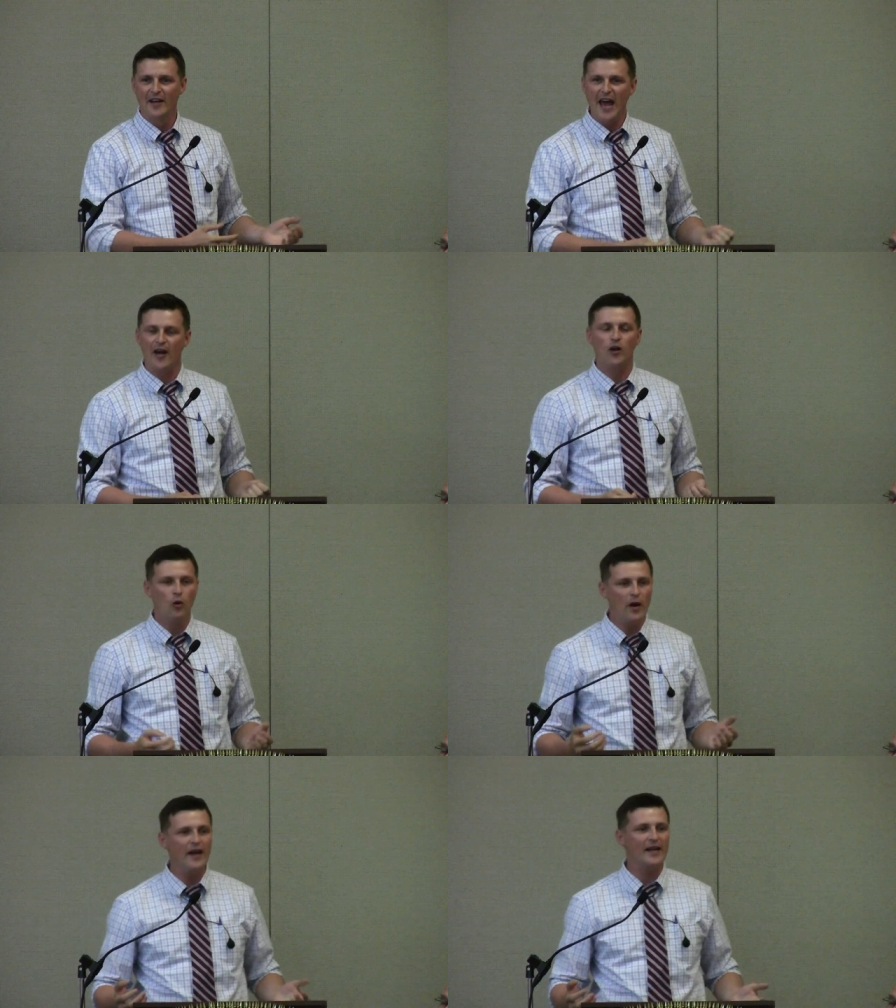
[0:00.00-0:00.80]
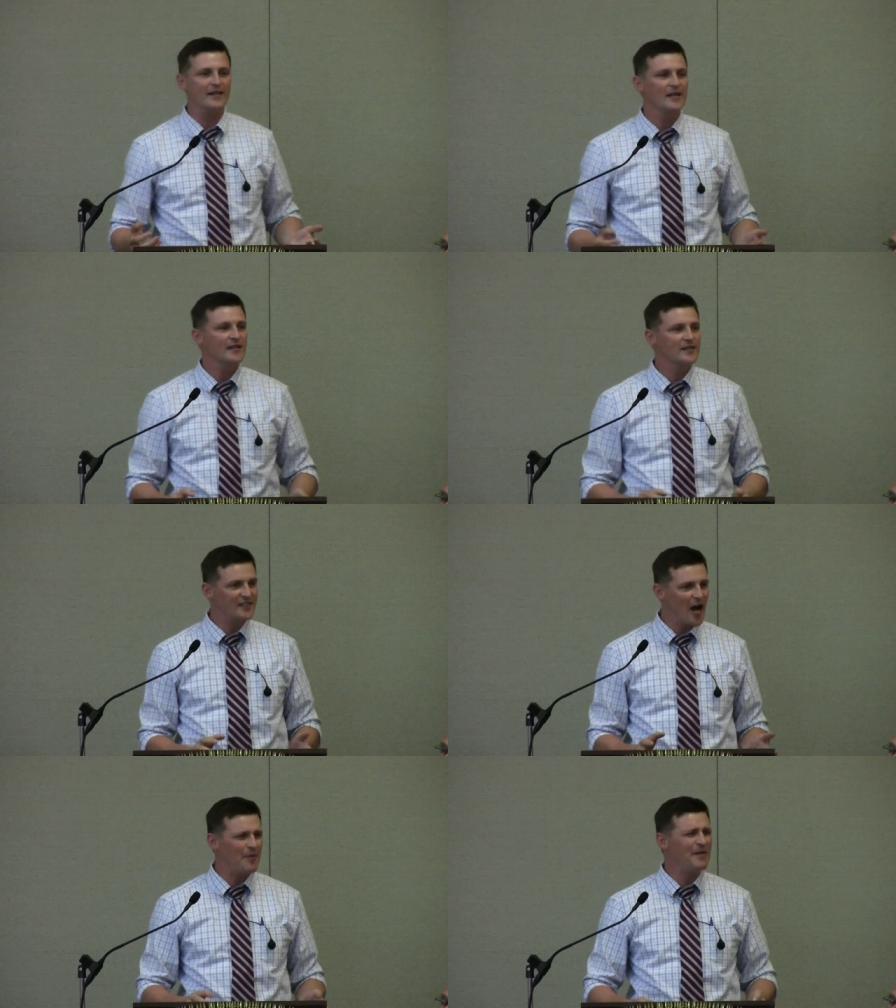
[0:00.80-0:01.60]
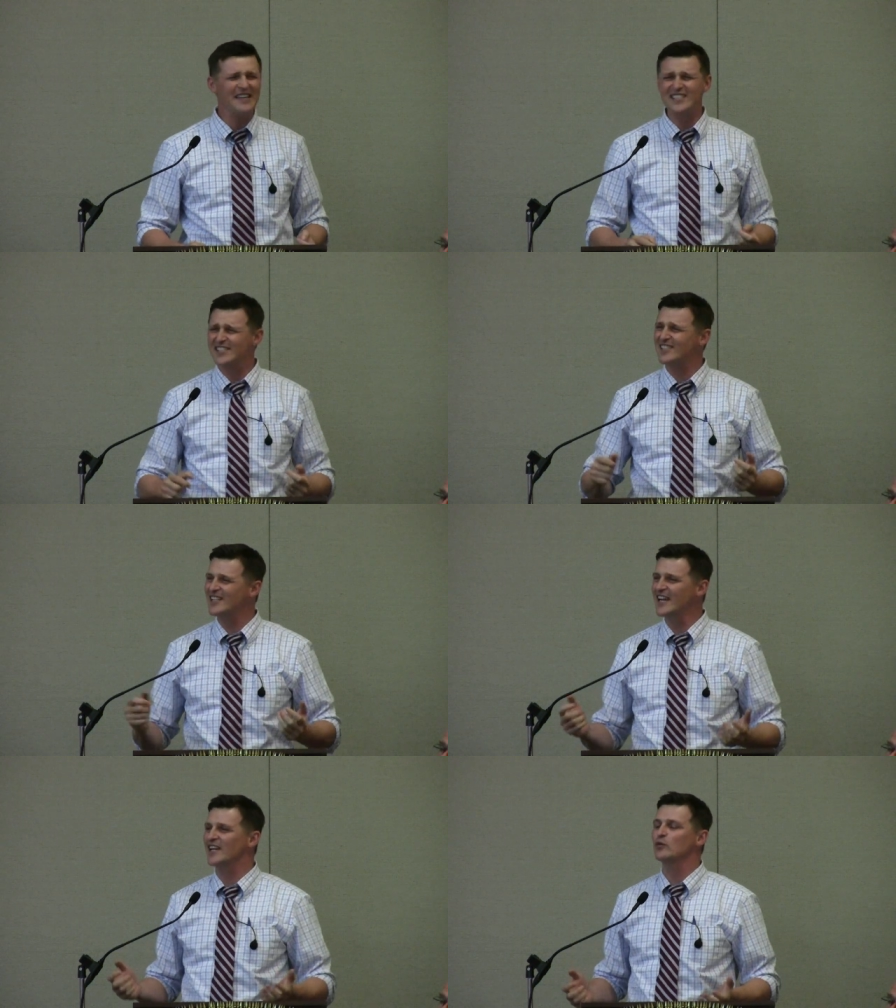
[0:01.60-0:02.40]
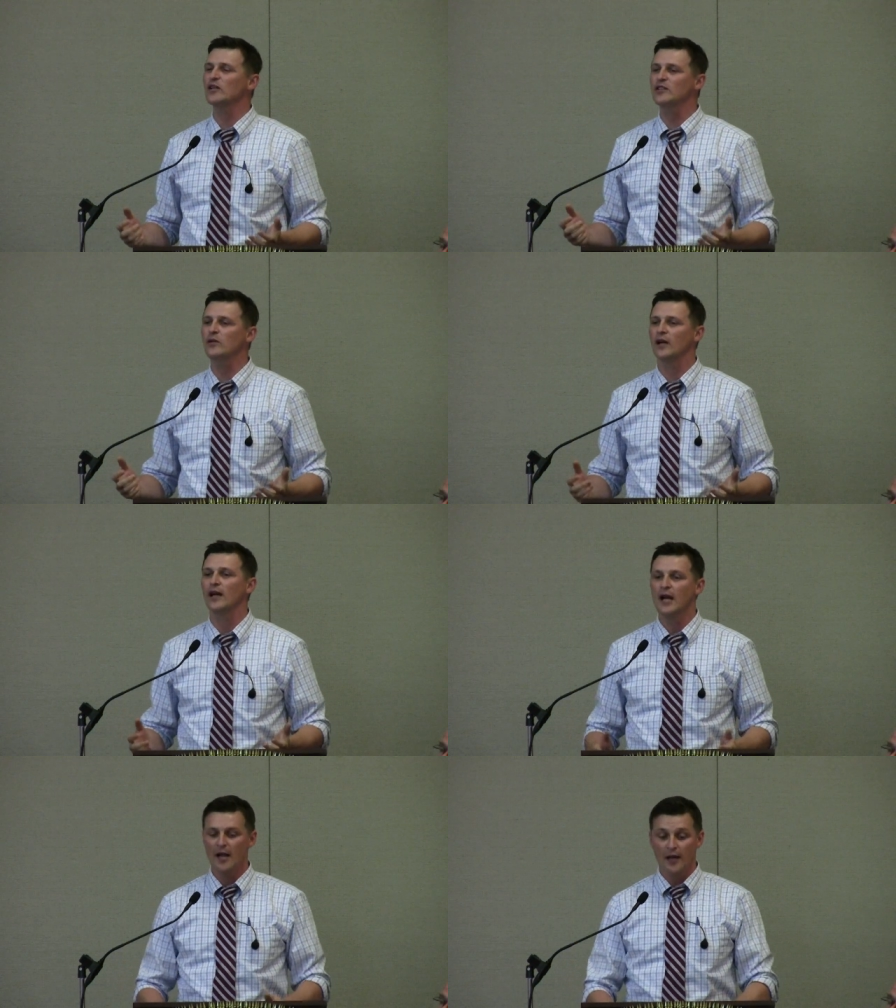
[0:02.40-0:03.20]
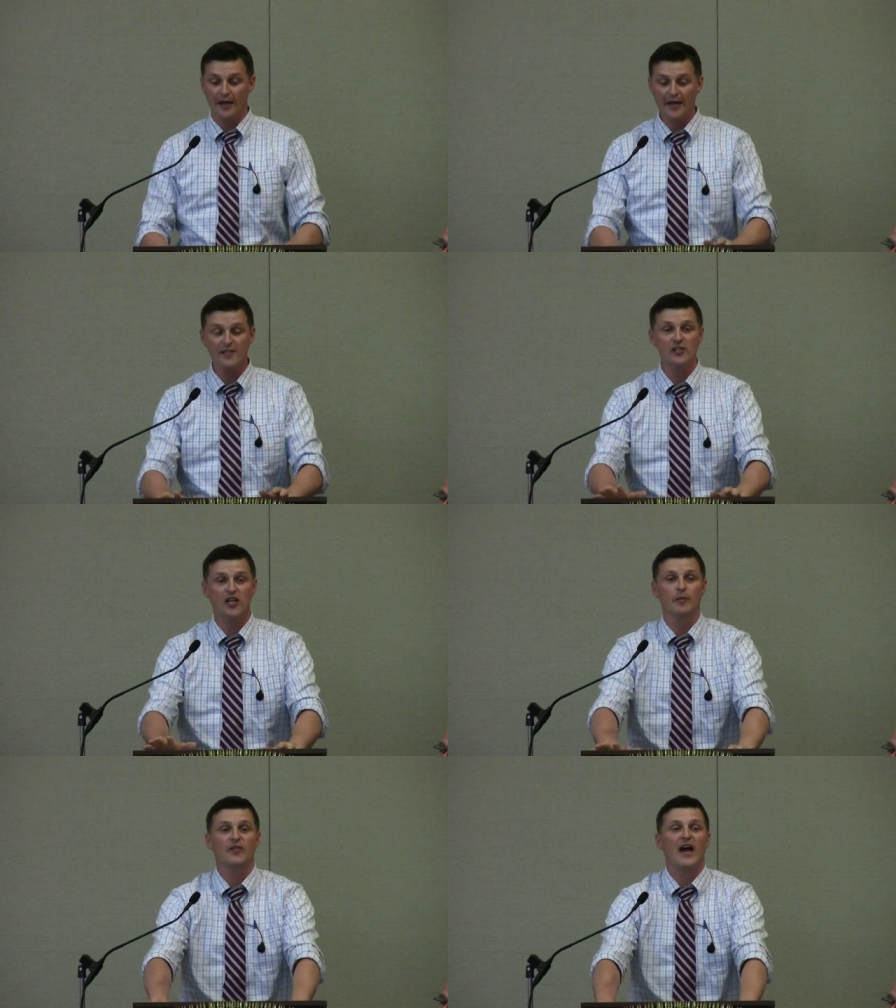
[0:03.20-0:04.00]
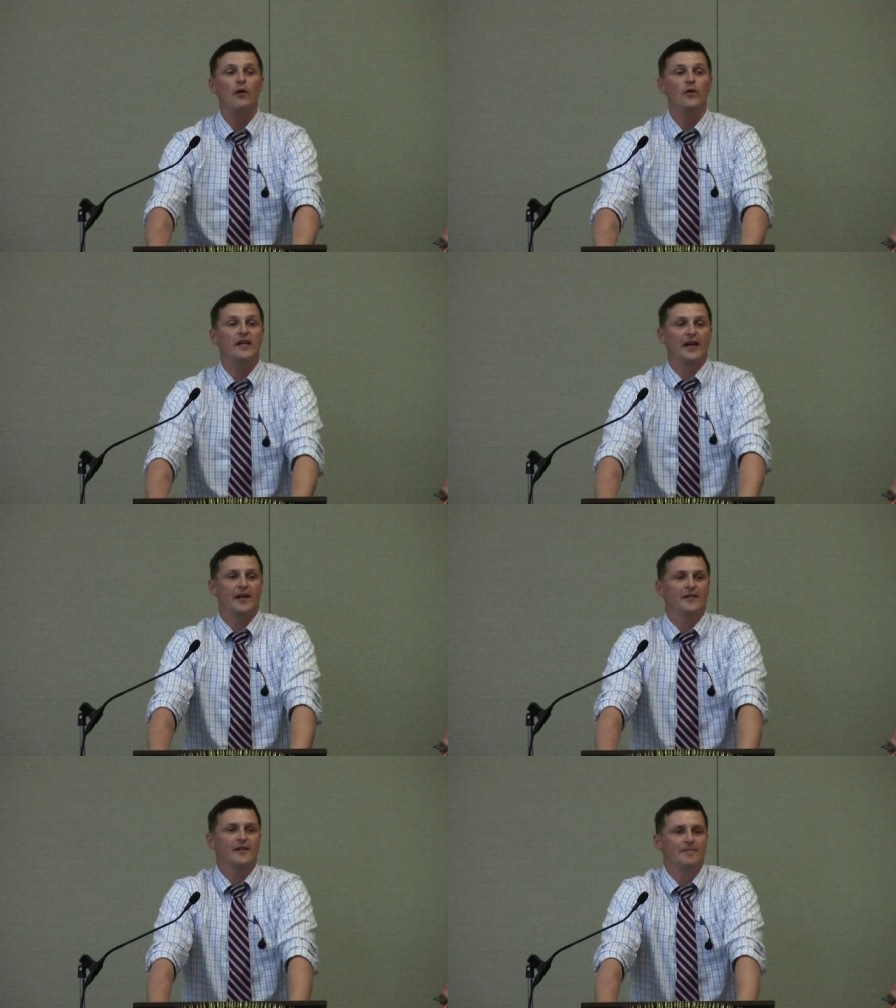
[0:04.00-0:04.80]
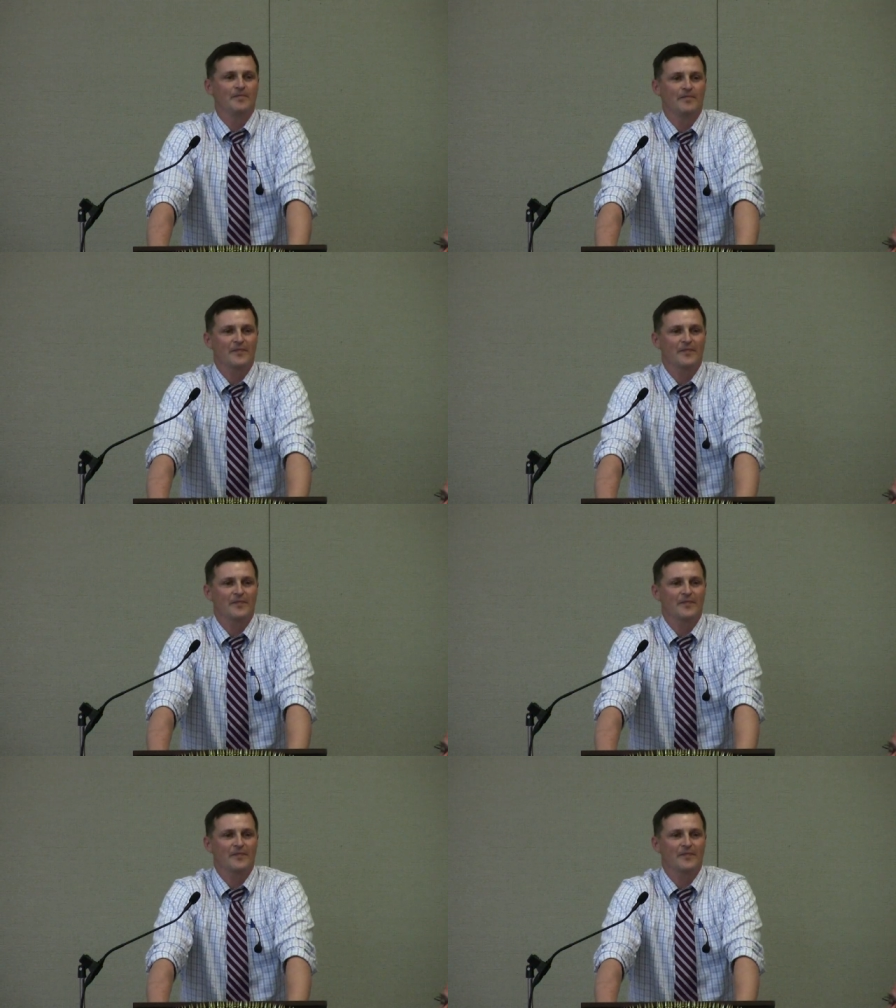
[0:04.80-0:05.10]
Hey, quit it. Stop, man, this stinks. What's going on? Ladies and gentlemen, that weekend